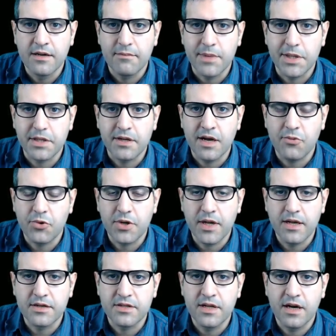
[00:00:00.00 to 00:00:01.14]
But in our
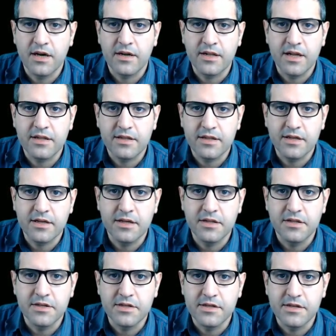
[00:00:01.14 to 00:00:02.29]
case, they are not in
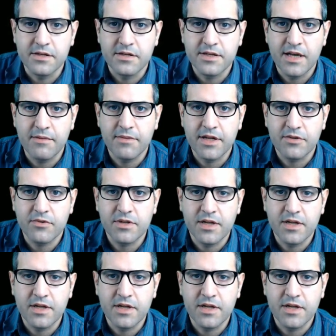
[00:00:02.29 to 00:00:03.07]
the same network,